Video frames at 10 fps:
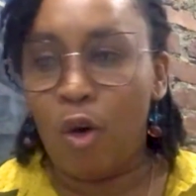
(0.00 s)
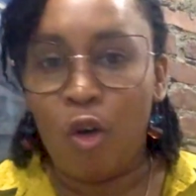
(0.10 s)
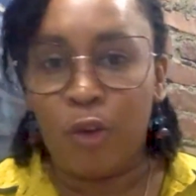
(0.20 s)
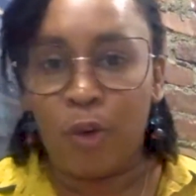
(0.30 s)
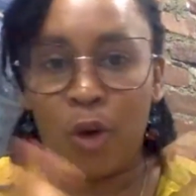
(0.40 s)

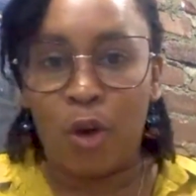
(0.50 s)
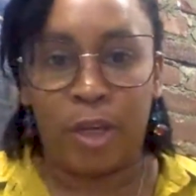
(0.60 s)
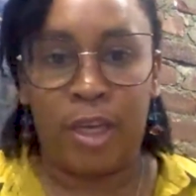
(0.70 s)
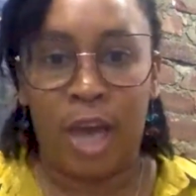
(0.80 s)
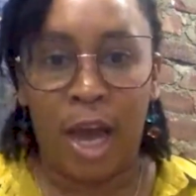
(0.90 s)

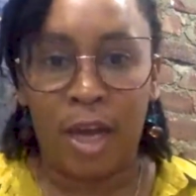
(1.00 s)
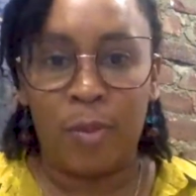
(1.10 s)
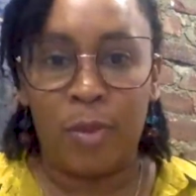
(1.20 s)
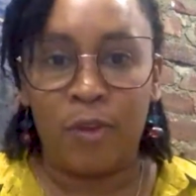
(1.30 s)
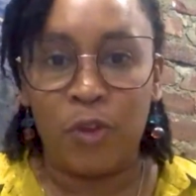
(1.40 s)
overall
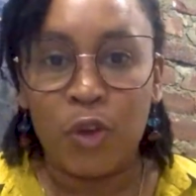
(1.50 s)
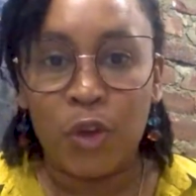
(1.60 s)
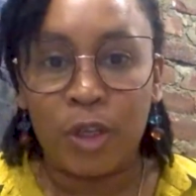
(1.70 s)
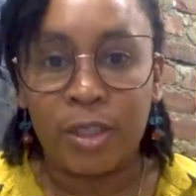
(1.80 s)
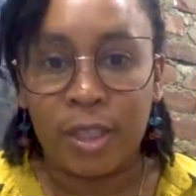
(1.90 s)
economy of New
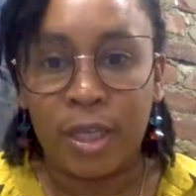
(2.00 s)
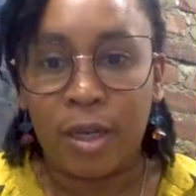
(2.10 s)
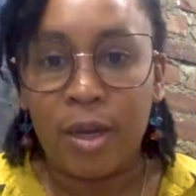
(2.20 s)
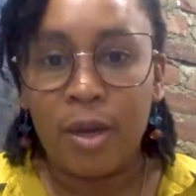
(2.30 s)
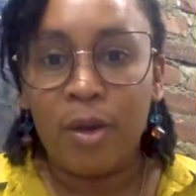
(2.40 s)
York
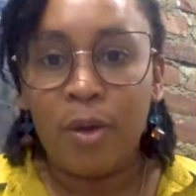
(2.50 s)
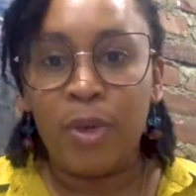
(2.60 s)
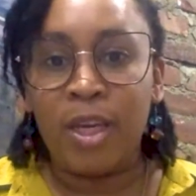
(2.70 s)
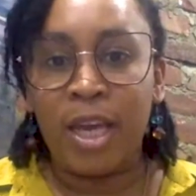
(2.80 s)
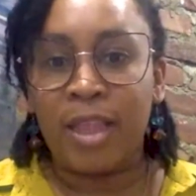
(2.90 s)
City.
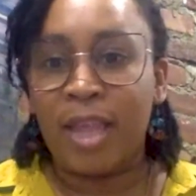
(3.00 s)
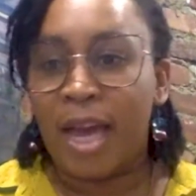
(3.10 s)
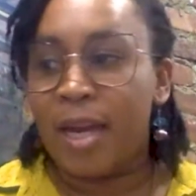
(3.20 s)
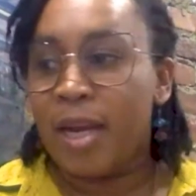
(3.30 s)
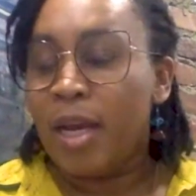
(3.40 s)
We get
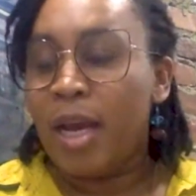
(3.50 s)
that.